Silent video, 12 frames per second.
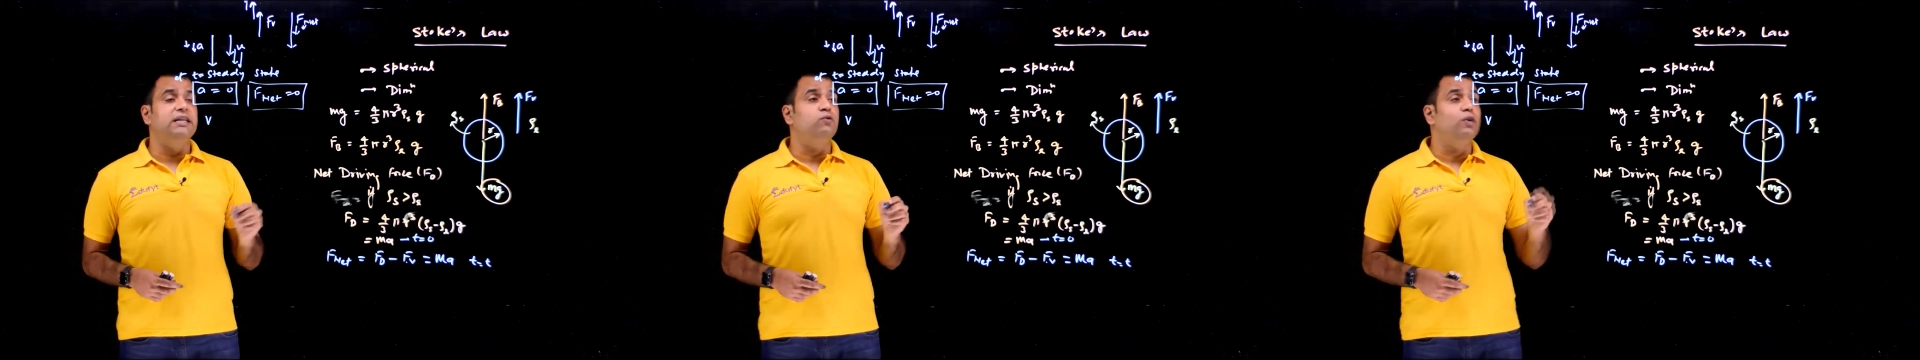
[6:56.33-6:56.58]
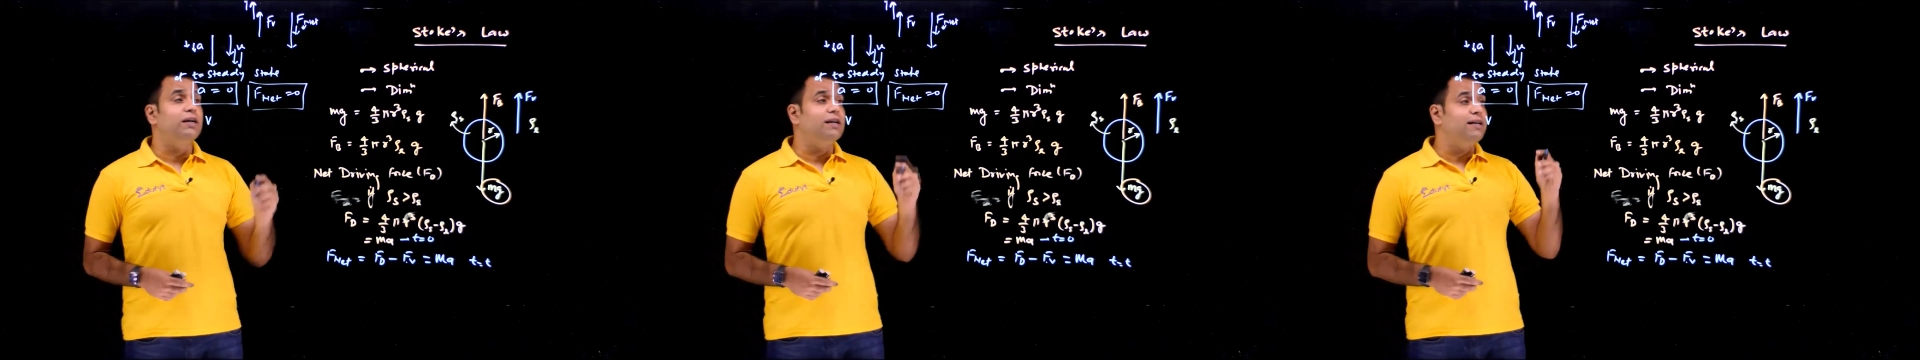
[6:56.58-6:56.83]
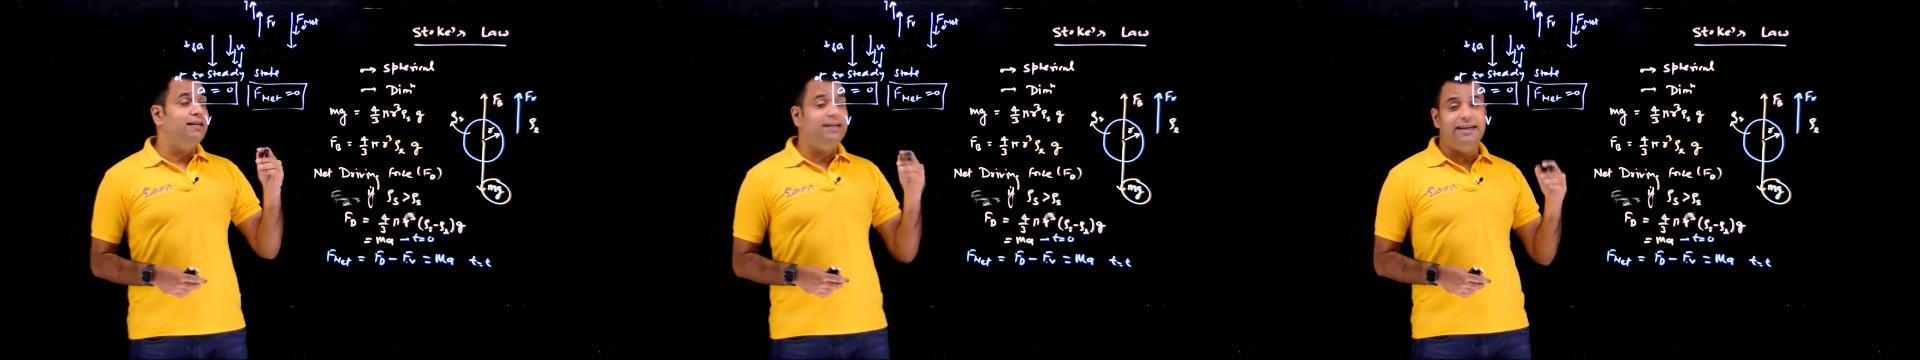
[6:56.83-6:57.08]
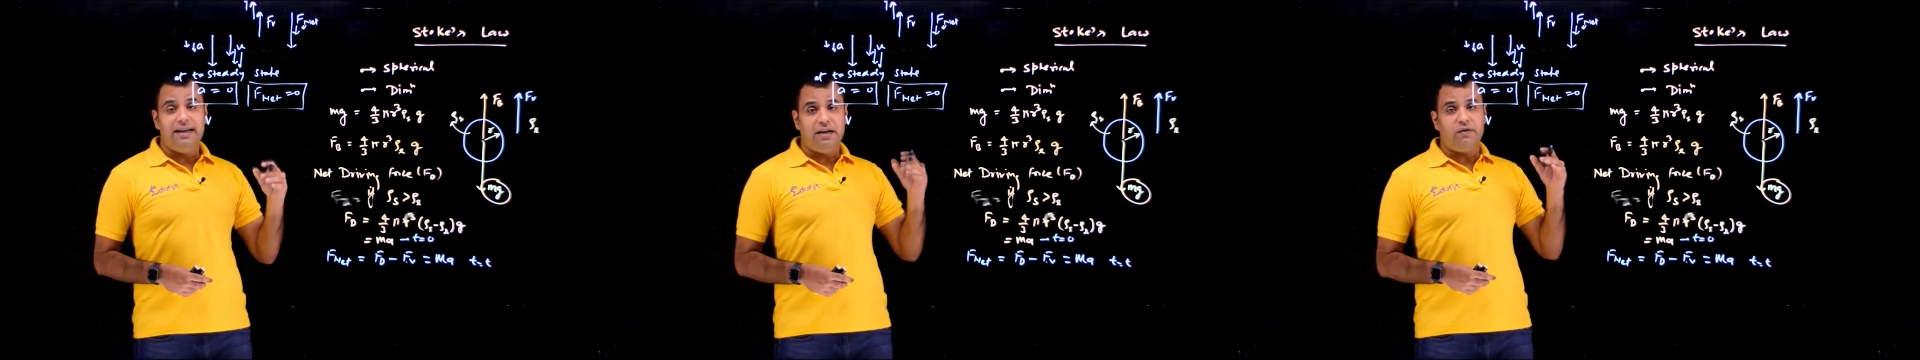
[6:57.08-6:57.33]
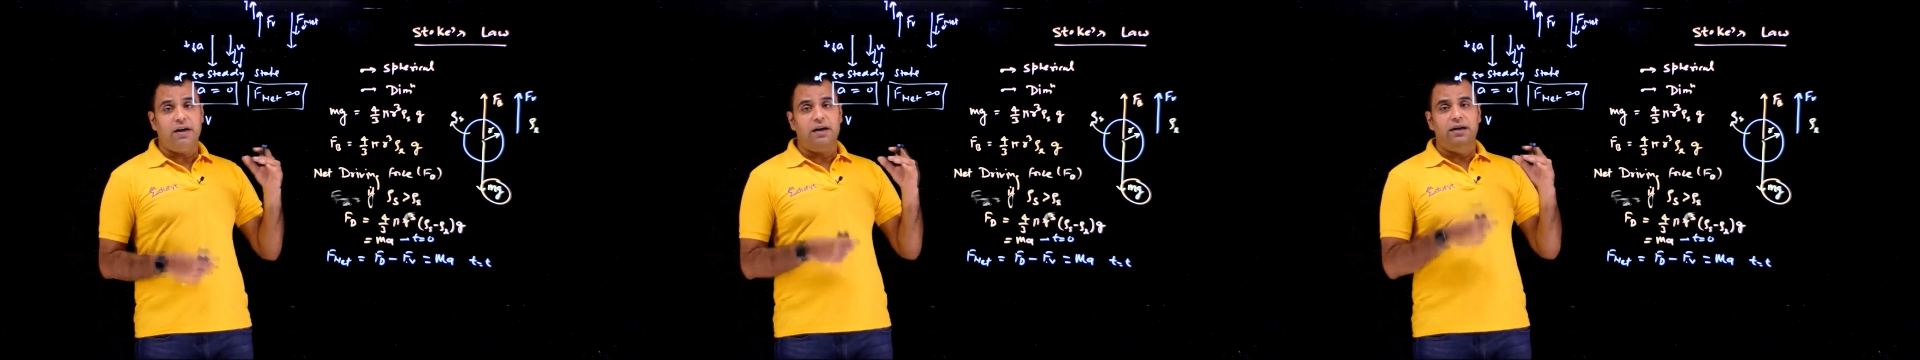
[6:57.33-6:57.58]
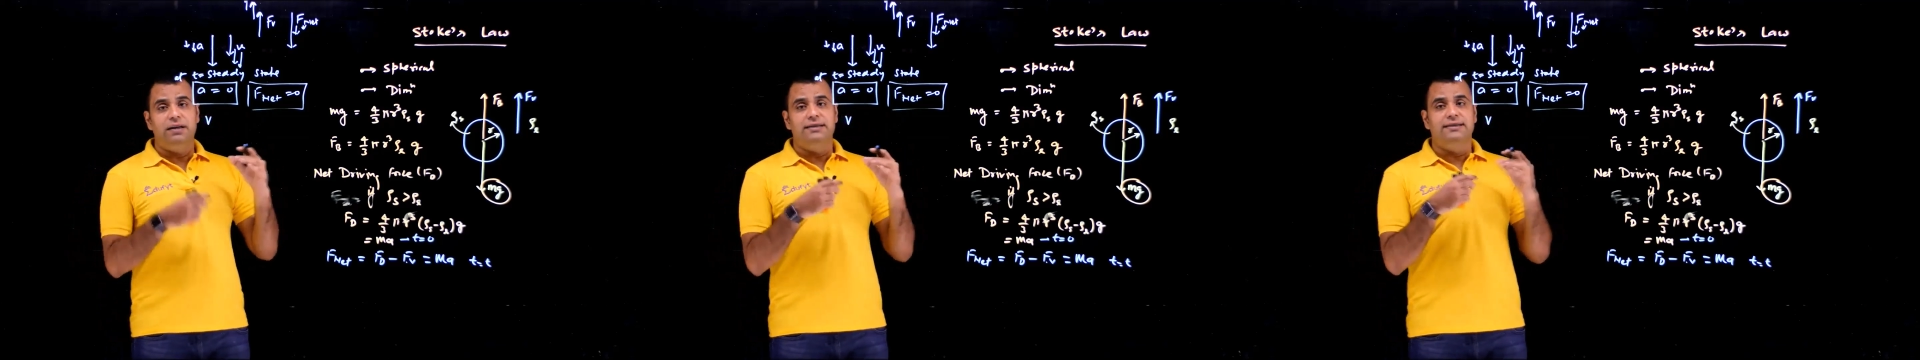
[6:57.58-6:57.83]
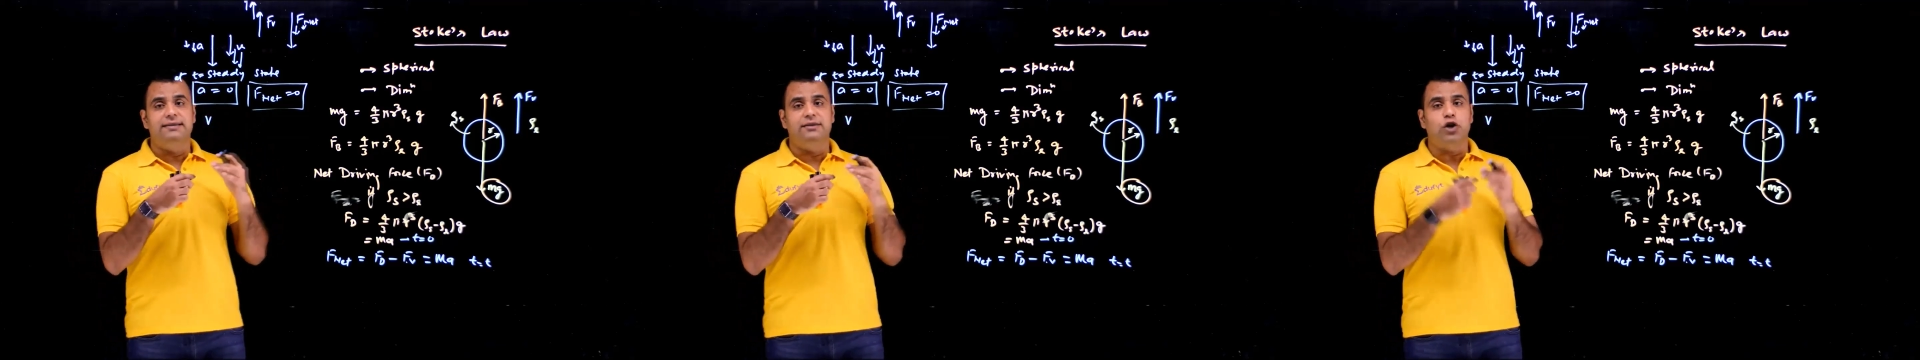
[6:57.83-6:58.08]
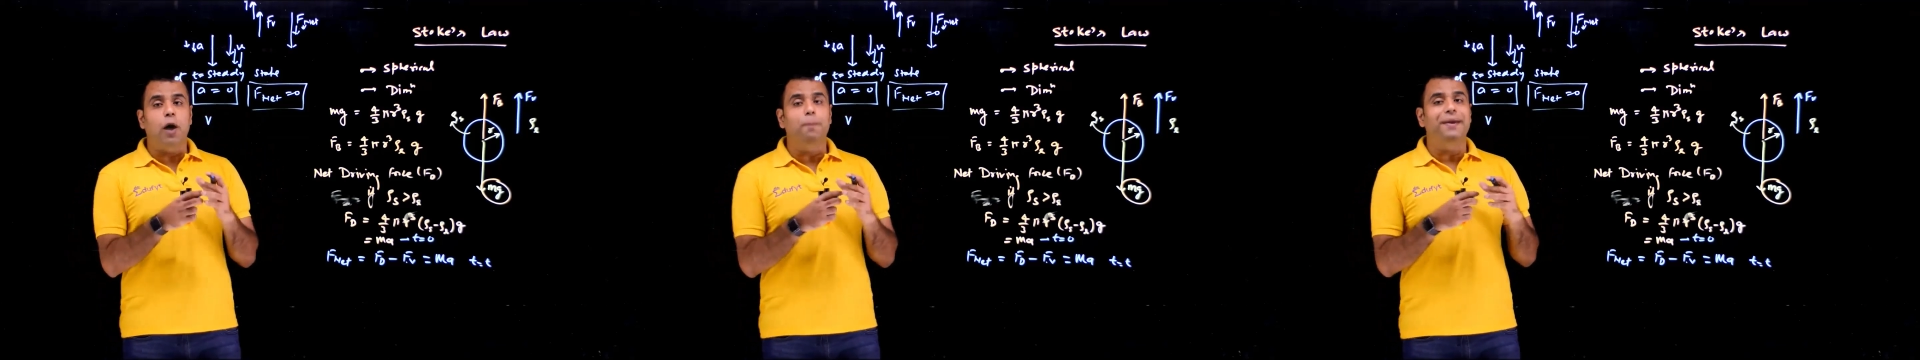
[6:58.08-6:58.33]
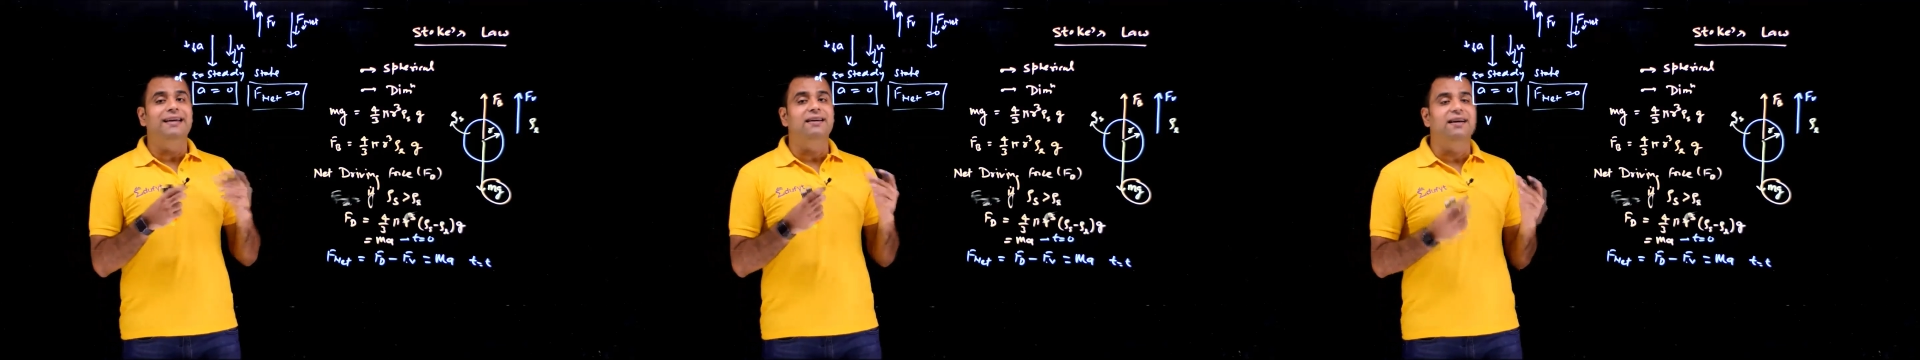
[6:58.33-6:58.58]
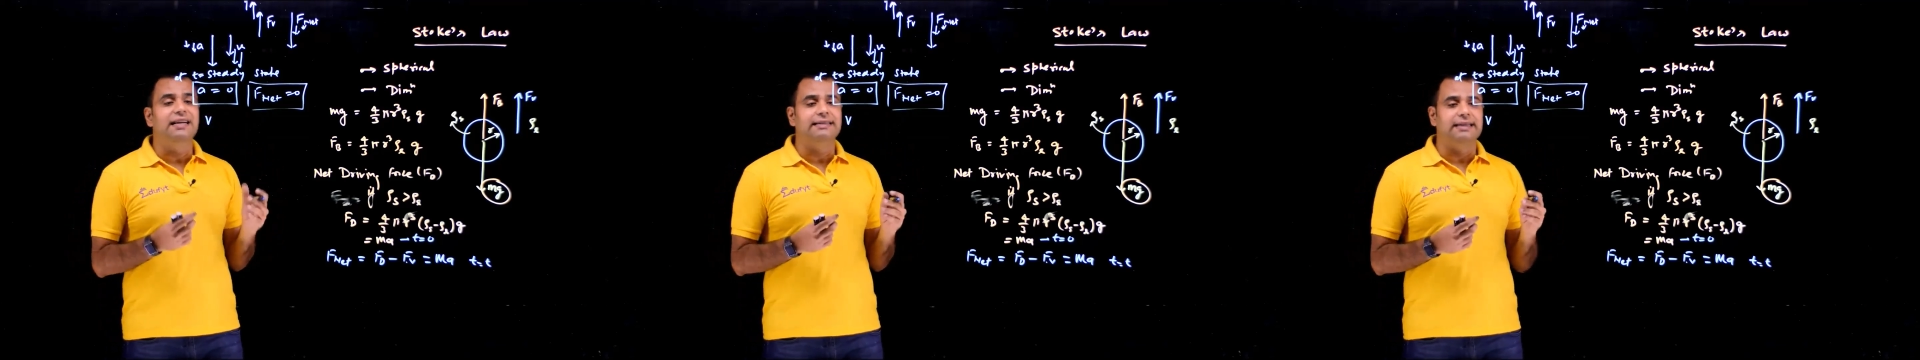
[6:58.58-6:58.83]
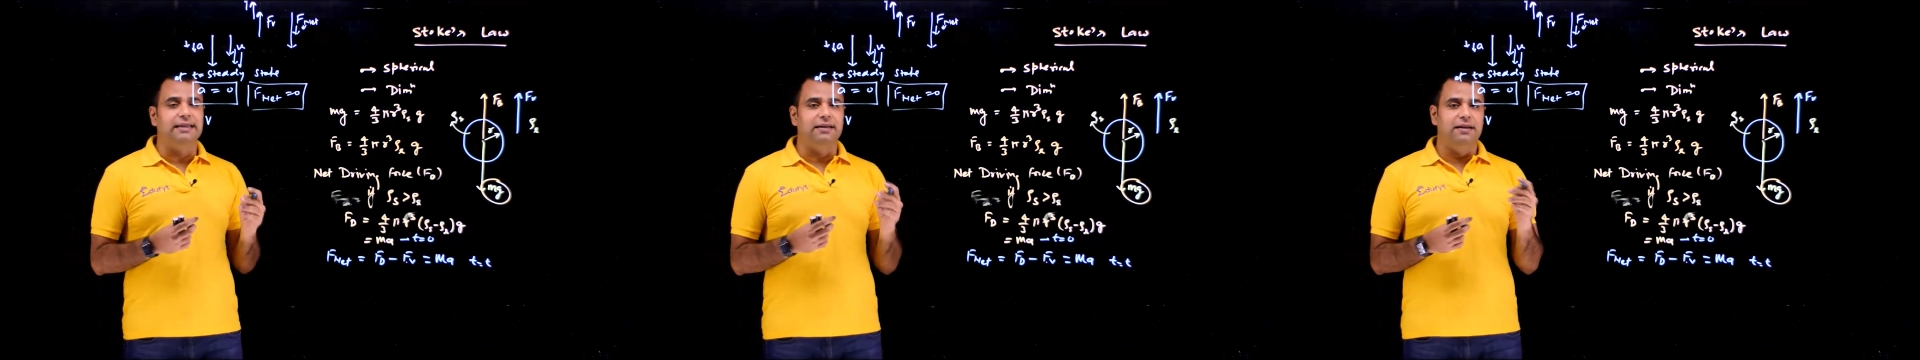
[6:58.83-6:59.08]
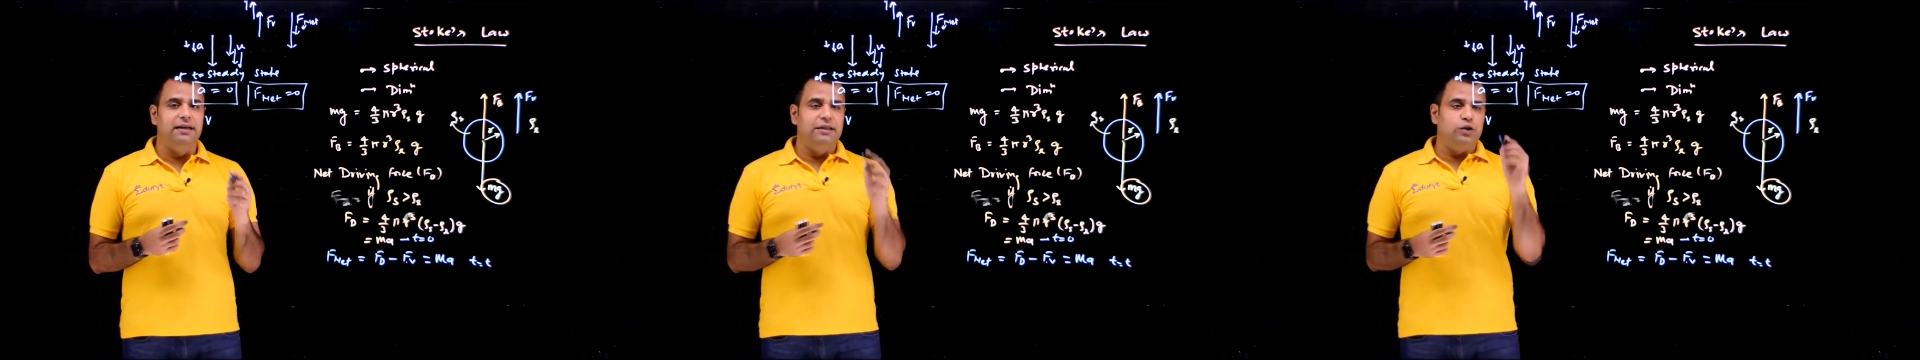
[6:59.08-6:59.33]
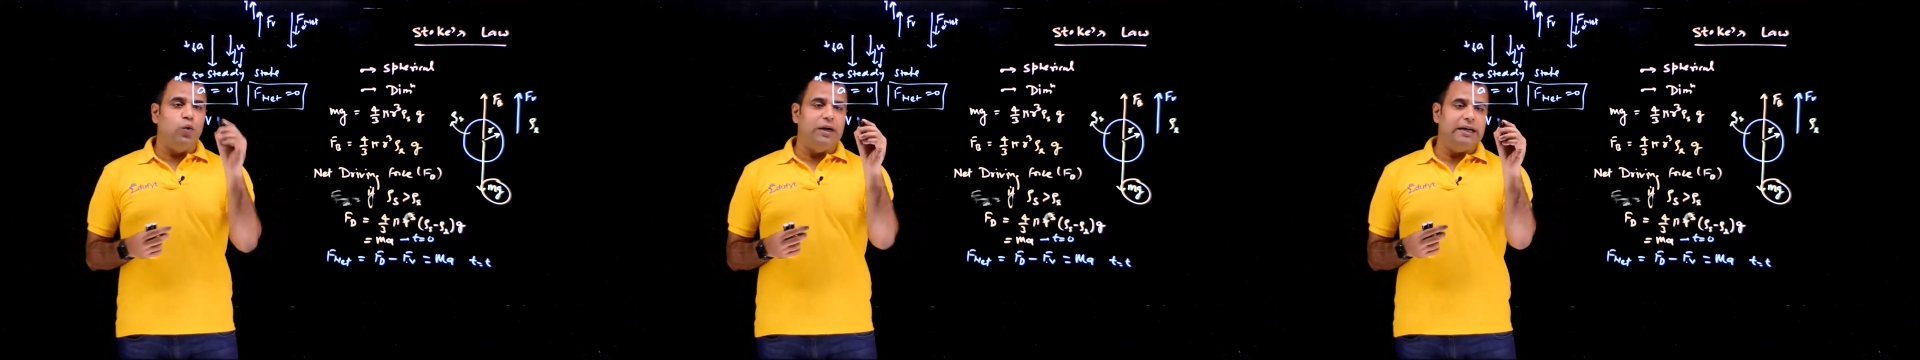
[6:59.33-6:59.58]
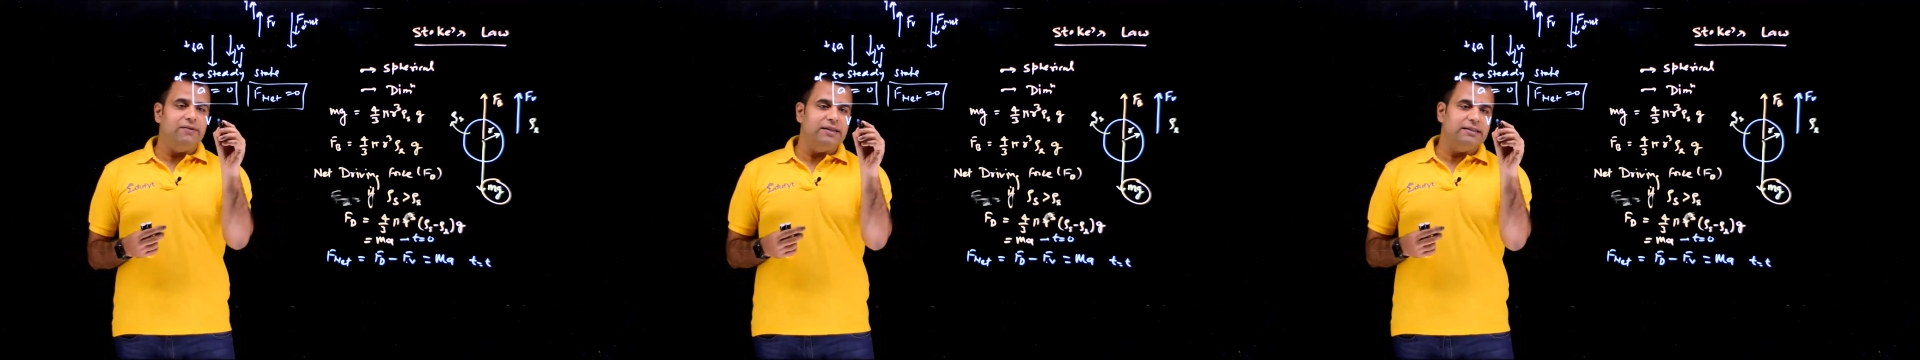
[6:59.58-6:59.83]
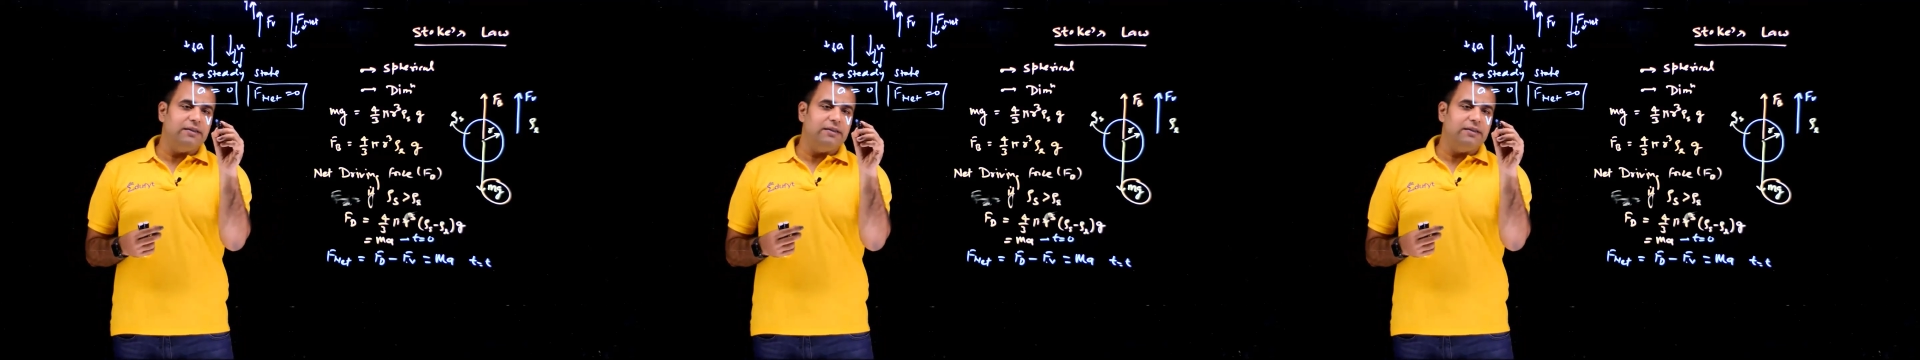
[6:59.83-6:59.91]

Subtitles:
it will stop increasing. So whatever is the